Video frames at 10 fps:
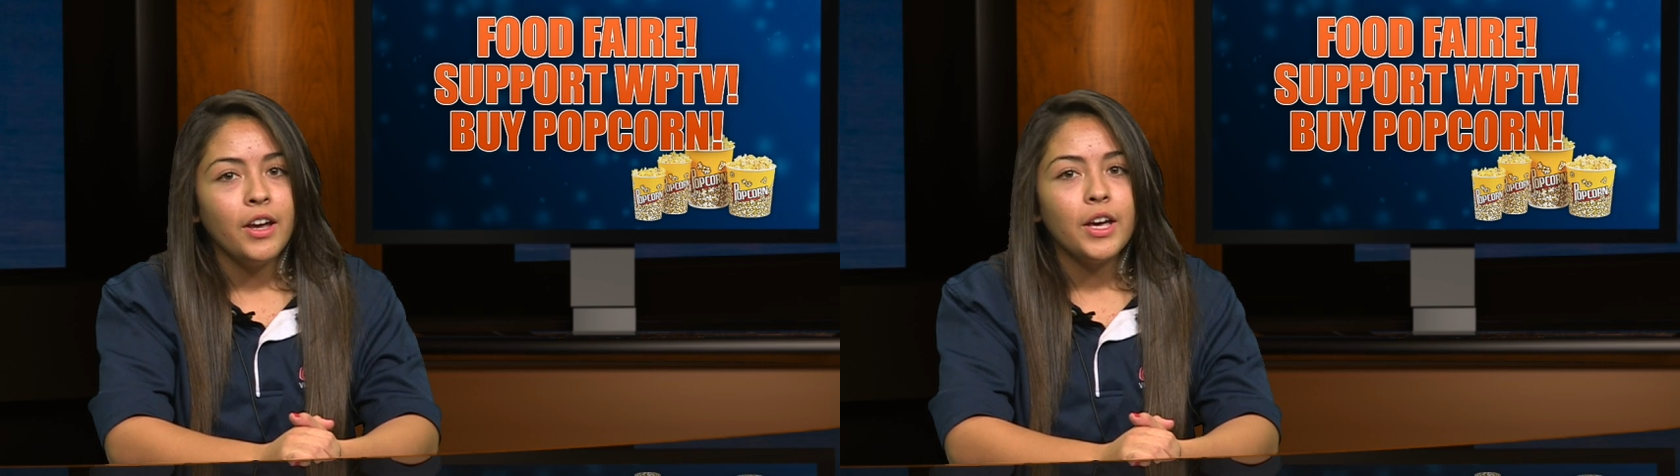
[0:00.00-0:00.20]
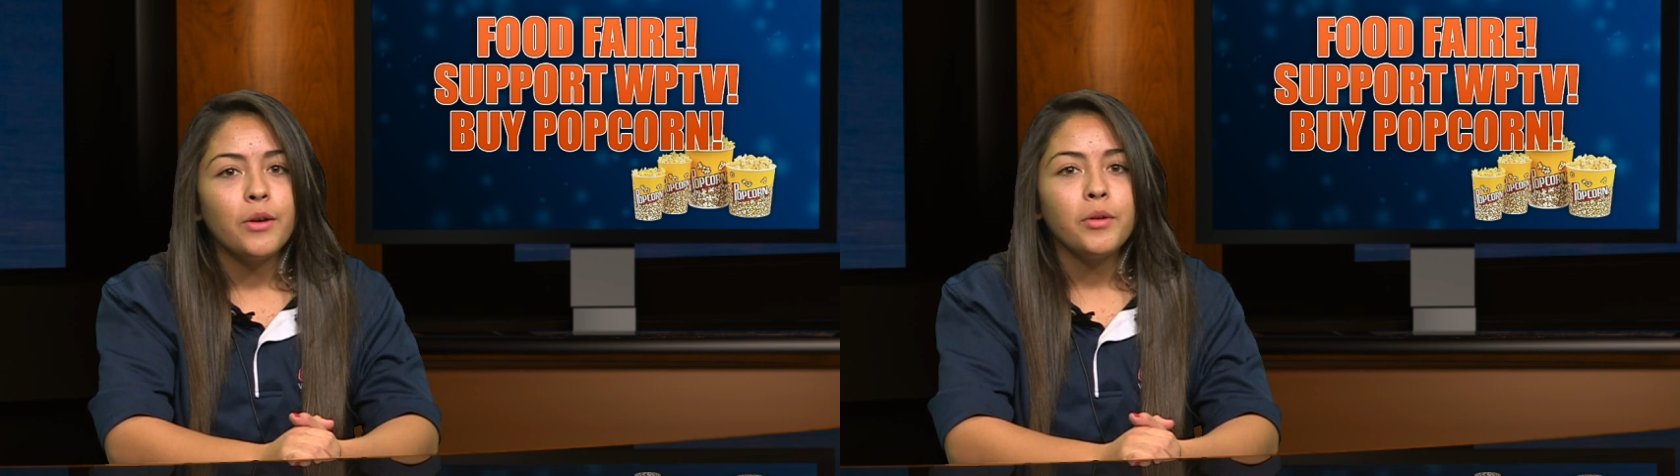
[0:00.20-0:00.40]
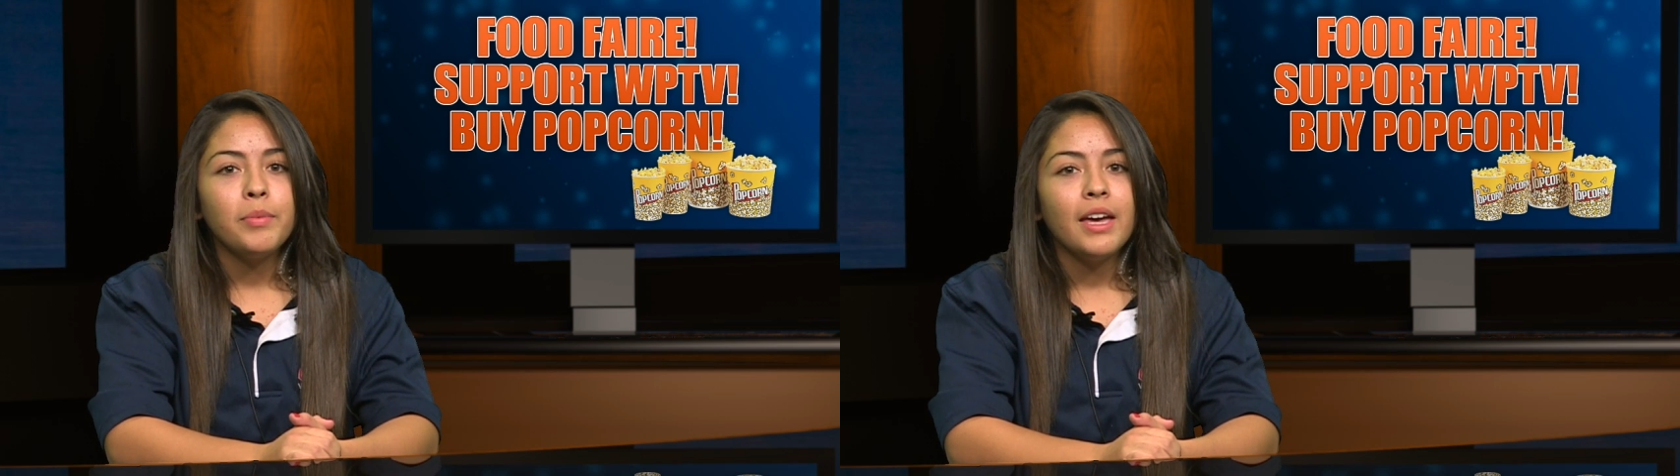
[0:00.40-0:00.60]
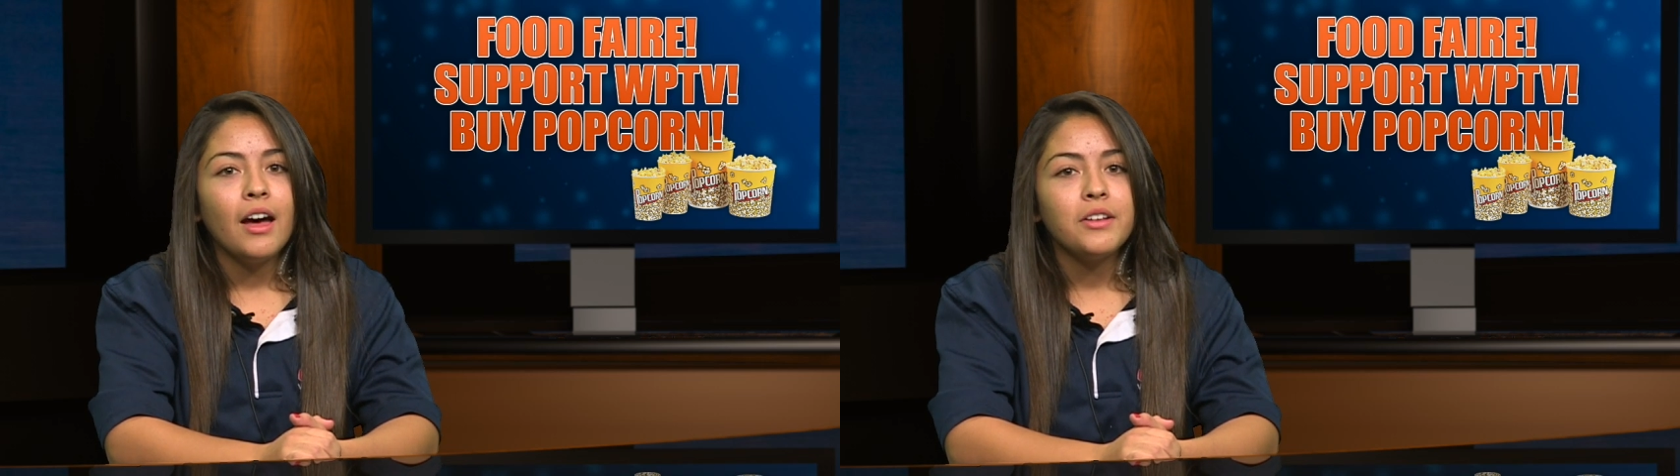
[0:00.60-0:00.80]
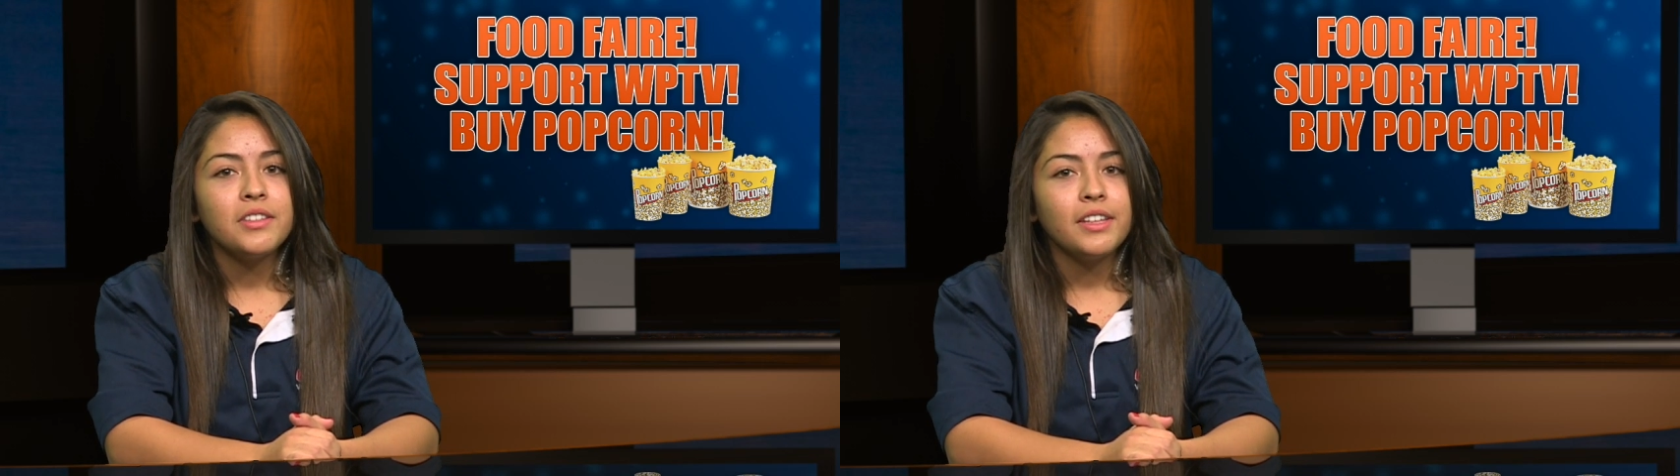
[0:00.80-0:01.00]
it will be
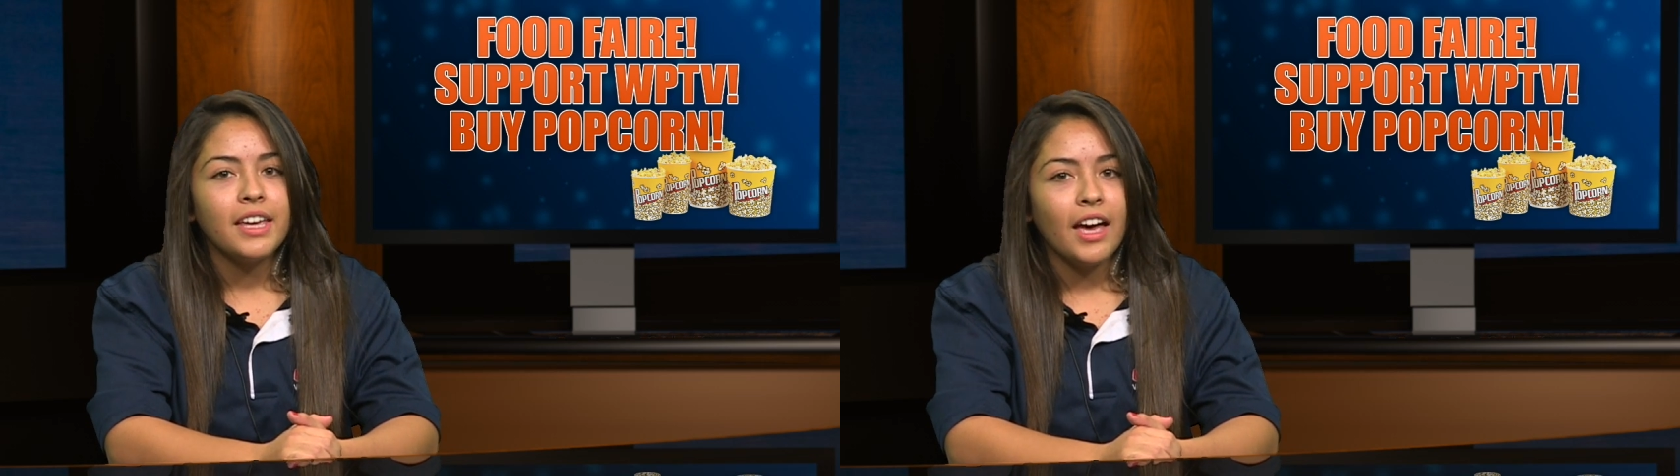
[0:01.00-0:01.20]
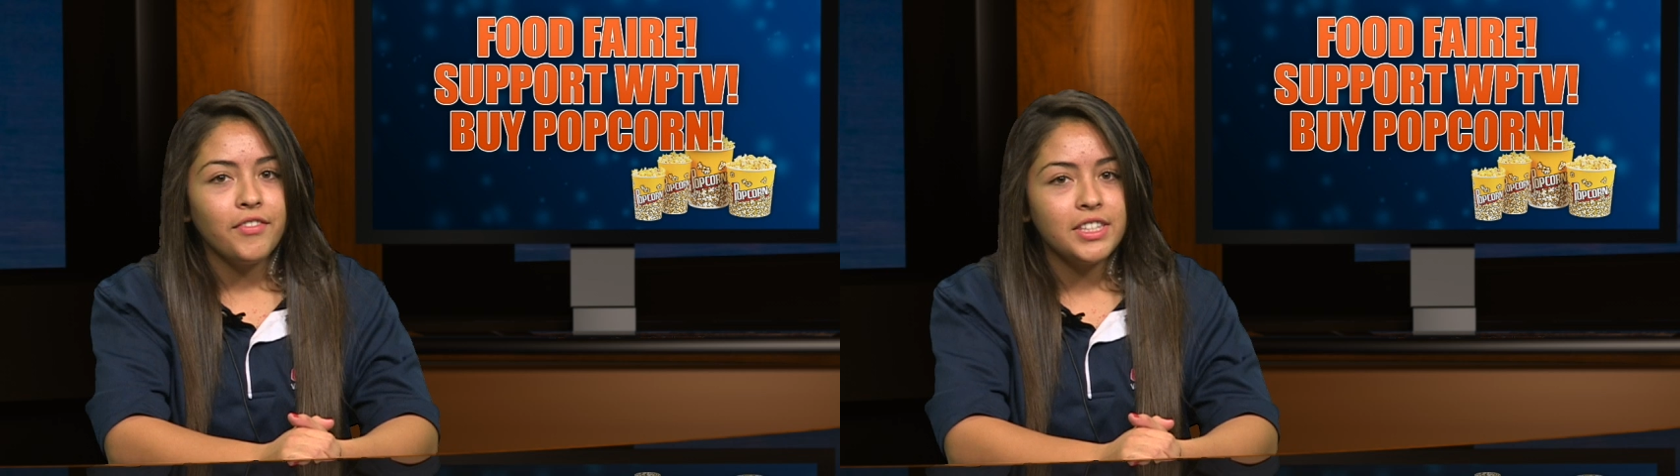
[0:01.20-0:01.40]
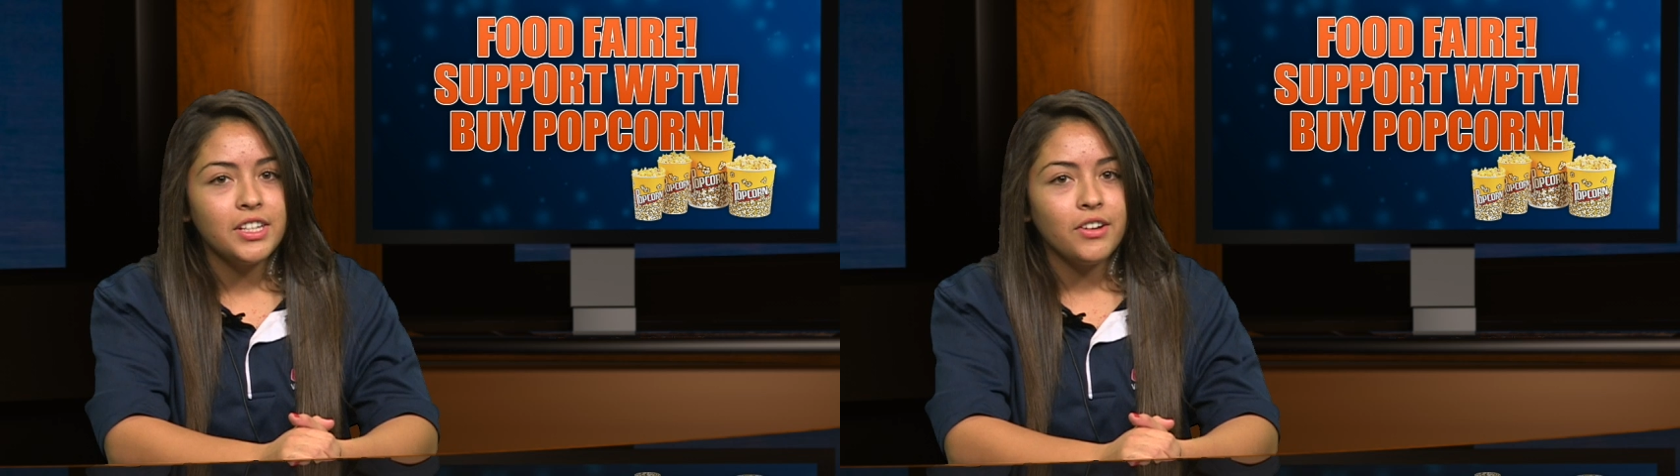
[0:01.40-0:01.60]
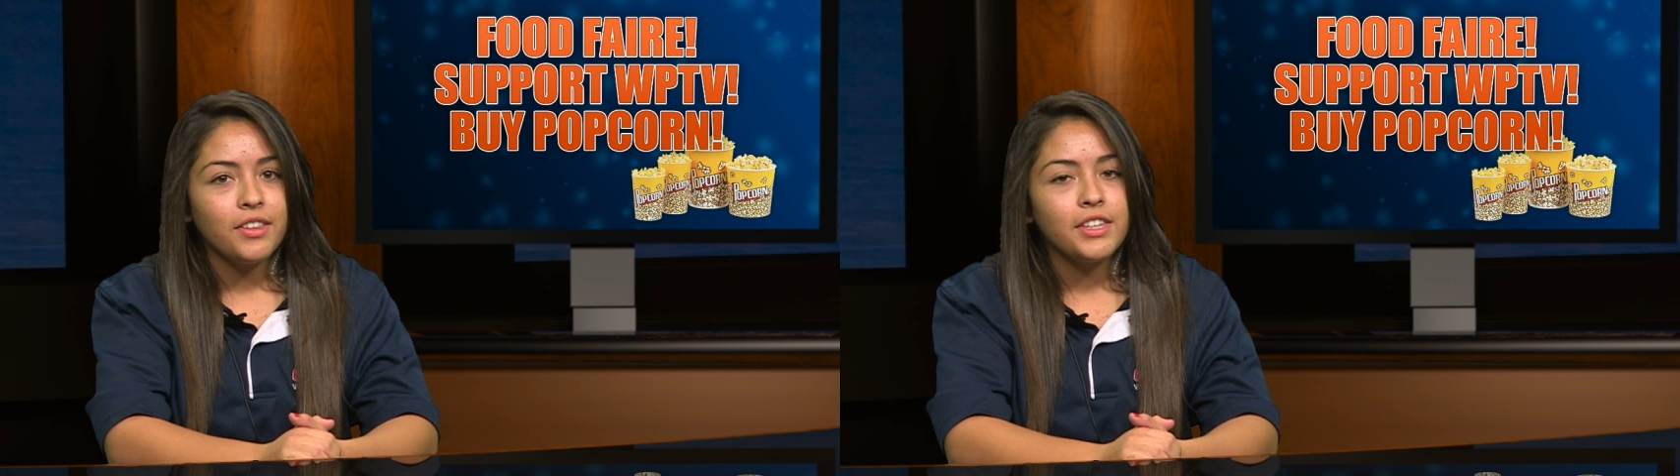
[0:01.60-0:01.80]
held in the cafeteria